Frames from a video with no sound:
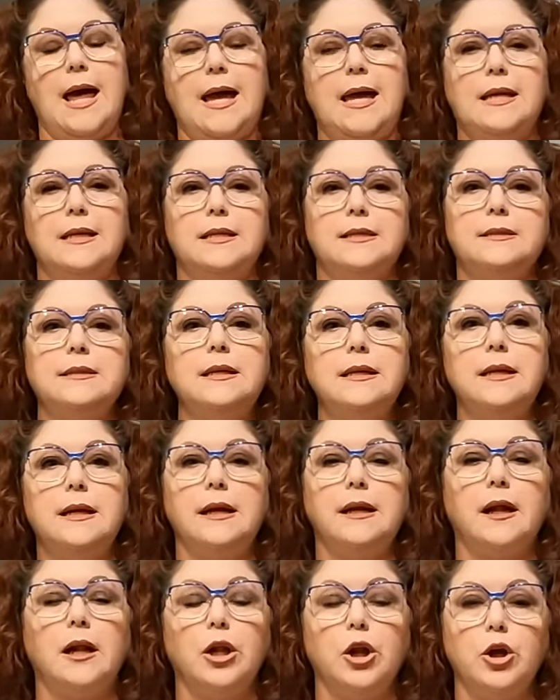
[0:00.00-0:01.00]
and it's in
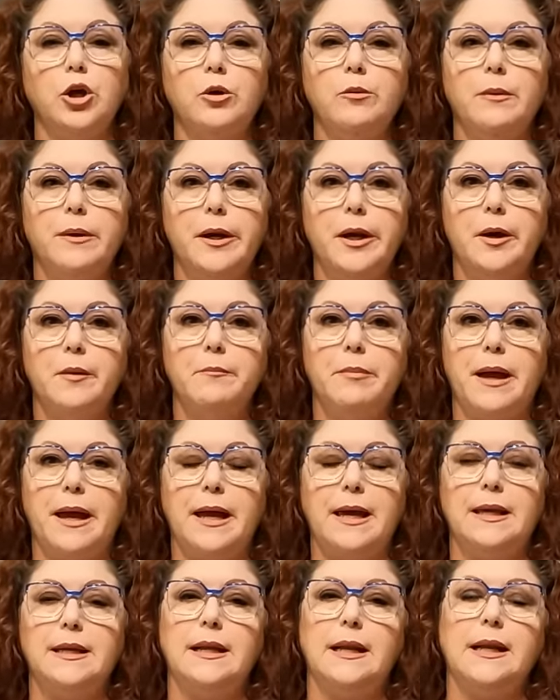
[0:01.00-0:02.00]
an aluminum
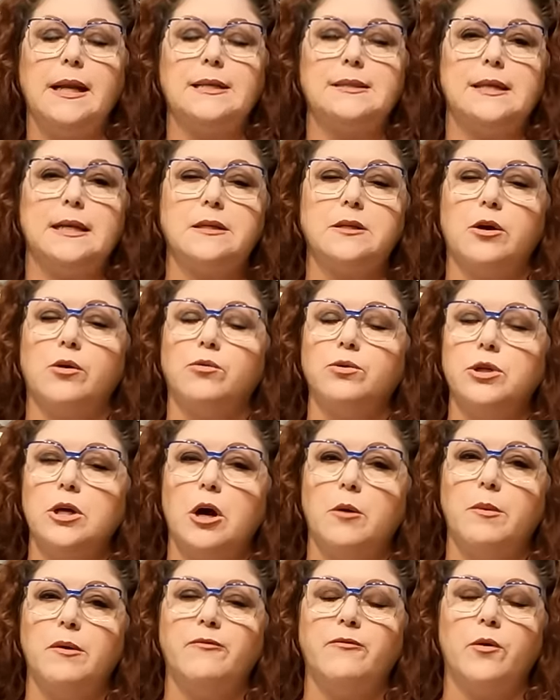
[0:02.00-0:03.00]
pan and as I told
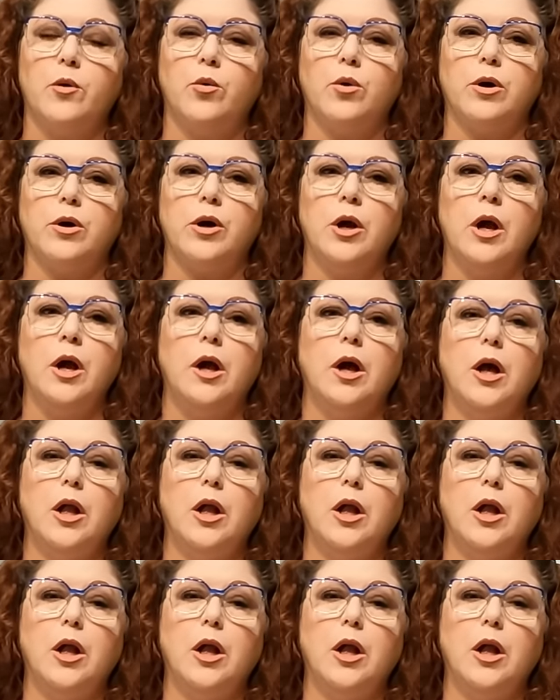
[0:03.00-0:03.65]
y'all before,